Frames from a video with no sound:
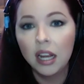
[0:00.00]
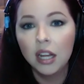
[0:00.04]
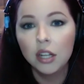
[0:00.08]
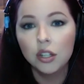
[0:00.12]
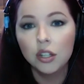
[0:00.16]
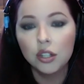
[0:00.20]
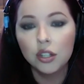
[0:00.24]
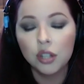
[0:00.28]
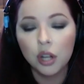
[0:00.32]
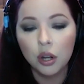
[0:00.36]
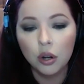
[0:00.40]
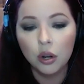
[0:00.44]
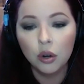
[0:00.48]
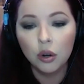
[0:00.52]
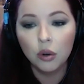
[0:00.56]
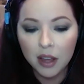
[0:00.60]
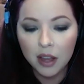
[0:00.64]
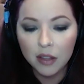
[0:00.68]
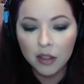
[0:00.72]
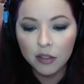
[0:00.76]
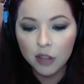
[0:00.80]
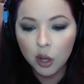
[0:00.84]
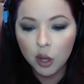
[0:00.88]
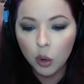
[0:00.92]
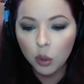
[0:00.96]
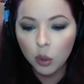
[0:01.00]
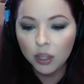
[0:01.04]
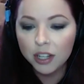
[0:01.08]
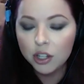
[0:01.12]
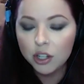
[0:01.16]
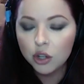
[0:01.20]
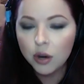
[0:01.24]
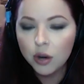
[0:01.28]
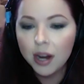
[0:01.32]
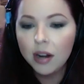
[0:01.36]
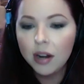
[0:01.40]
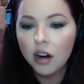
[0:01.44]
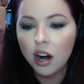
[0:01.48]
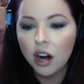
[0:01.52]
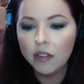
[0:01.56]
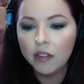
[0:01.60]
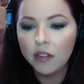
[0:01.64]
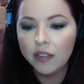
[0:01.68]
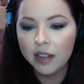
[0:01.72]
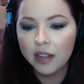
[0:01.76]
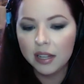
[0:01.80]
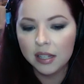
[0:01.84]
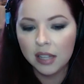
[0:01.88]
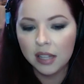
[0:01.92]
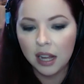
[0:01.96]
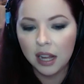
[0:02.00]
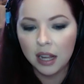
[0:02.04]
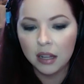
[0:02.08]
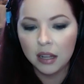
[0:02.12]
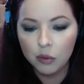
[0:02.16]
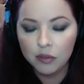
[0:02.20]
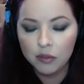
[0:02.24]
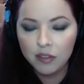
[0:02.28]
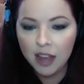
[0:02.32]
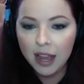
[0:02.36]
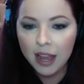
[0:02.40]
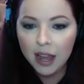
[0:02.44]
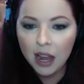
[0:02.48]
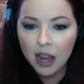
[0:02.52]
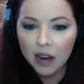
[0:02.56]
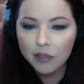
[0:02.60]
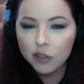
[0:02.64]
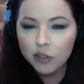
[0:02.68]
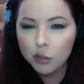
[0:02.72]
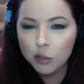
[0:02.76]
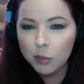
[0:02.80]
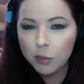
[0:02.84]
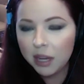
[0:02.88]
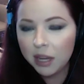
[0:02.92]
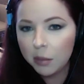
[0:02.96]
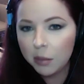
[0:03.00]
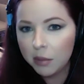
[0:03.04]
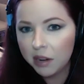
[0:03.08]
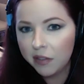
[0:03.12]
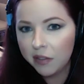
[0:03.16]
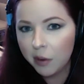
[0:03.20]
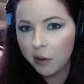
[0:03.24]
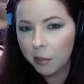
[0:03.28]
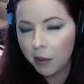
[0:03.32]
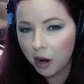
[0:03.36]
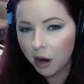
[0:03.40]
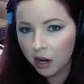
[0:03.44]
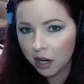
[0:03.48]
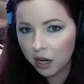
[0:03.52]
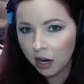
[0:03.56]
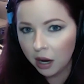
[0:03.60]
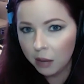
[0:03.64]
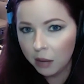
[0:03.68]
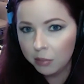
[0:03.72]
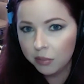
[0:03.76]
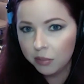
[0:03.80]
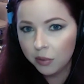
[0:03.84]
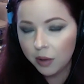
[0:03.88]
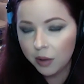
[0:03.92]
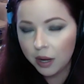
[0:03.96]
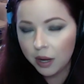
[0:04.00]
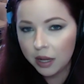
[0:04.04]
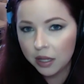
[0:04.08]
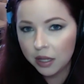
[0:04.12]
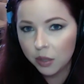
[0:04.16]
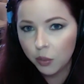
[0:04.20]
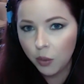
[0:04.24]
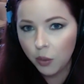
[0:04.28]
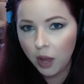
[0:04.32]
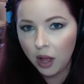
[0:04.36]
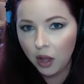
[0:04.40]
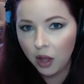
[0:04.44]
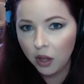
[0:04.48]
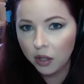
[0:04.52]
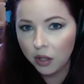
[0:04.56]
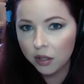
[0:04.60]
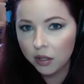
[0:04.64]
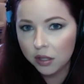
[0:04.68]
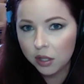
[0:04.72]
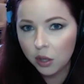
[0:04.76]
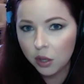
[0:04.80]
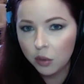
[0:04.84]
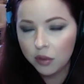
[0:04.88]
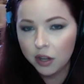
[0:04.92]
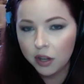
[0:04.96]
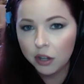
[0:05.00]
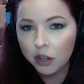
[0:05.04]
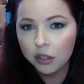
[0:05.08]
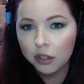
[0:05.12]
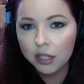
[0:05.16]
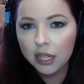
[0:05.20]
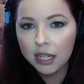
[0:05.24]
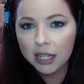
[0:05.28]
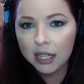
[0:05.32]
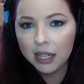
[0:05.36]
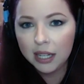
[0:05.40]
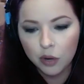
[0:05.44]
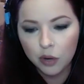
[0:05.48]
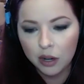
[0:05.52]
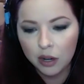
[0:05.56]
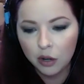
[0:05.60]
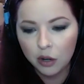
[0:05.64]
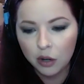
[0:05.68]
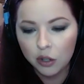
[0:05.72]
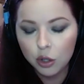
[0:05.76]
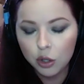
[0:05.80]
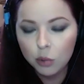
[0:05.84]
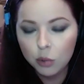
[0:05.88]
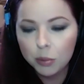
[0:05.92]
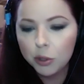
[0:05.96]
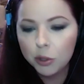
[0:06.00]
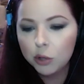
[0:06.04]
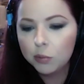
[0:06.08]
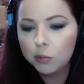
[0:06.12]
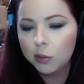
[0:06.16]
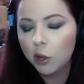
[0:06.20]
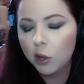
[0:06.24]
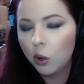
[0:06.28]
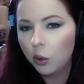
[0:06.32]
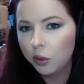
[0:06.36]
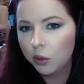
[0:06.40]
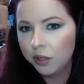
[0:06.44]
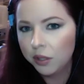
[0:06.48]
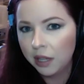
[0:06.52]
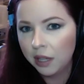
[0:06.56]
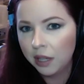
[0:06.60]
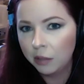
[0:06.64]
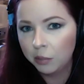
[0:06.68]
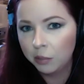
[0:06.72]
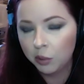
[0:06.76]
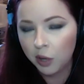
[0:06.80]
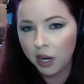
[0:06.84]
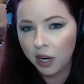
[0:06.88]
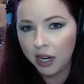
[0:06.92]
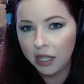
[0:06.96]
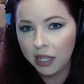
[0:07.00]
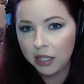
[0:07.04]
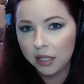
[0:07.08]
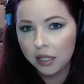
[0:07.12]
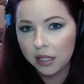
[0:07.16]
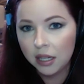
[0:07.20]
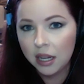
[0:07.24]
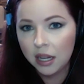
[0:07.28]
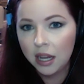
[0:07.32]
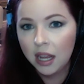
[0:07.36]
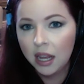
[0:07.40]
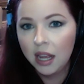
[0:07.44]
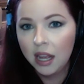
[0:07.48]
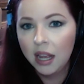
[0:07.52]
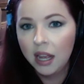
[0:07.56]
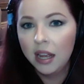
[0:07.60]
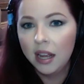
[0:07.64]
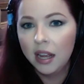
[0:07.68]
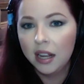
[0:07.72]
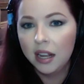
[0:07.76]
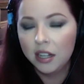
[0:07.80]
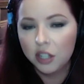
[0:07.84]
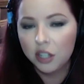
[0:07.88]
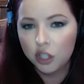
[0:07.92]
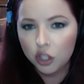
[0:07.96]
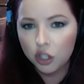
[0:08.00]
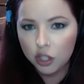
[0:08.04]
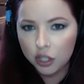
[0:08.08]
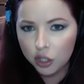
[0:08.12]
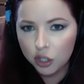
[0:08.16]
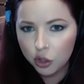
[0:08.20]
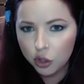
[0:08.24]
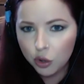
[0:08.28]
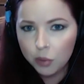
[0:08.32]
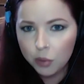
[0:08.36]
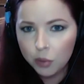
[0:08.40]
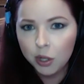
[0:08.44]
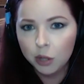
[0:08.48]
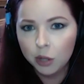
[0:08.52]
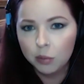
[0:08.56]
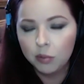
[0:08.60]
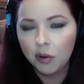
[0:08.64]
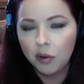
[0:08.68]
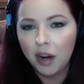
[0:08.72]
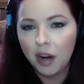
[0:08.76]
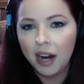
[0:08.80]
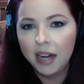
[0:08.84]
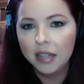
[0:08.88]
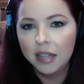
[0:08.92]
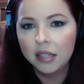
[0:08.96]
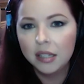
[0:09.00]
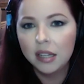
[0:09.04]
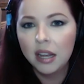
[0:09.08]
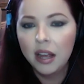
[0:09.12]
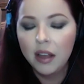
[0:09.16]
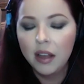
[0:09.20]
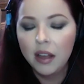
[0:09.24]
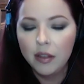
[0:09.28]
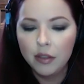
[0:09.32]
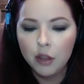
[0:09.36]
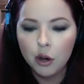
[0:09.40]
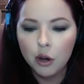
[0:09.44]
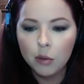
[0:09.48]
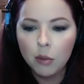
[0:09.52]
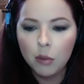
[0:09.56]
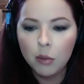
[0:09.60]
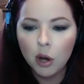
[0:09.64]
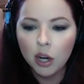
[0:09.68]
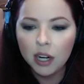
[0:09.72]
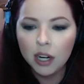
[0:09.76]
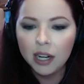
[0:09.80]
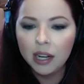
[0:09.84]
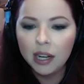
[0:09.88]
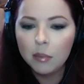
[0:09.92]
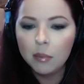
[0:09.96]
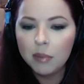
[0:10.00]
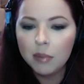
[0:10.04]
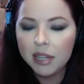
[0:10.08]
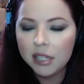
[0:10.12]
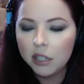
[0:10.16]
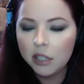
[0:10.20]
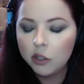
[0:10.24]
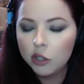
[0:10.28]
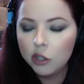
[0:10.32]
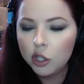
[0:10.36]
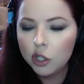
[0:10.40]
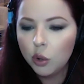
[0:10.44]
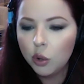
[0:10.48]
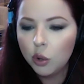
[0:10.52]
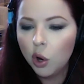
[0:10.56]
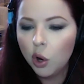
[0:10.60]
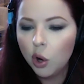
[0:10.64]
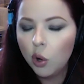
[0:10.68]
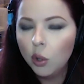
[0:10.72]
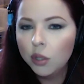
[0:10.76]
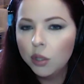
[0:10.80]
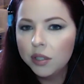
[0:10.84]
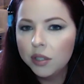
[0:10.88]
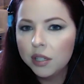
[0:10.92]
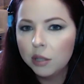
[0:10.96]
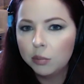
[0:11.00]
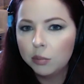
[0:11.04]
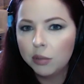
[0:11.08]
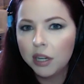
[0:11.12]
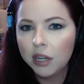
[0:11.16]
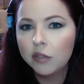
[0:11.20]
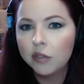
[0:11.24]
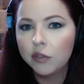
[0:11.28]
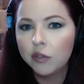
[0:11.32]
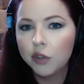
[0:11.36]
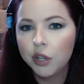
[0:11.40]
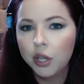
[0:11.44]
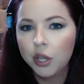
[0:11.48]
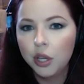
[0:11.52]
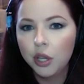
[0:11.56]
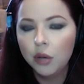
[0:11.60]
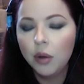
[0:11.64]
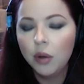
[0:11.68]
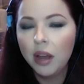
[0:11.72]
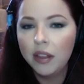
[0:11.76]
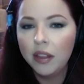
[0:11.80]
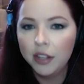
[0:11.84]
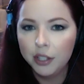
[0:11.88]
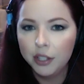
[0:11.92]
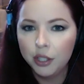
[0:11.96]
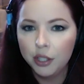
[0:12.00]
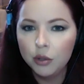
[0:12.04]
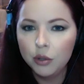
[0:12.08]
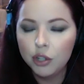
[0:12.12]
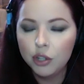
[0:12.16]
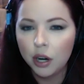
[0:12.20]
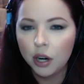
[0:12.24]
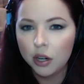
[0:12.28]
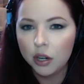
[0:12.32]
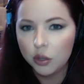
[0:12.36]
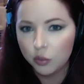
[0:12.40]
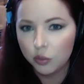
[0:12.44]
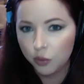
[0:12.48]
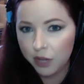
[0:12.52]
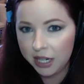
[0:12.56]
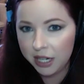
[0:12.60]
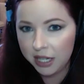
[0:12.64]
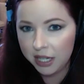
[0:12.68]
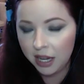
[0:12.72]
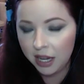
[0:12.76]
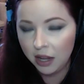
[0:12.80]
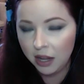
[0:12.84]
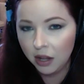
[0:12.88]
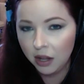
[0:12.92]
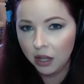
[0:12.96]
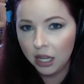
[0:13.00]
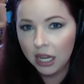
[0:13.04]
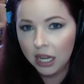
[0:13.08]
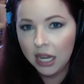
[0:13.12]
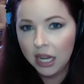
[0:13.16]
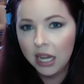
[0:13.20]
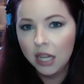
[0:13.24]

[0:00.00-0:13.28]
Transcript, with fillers: So the only trade-off is that they have to make a bit of a markup as well. So they're getting it at a super duper wholesale price, at a distributor price. They're marketing up basically to a wholesale price for you, and then you charge retail.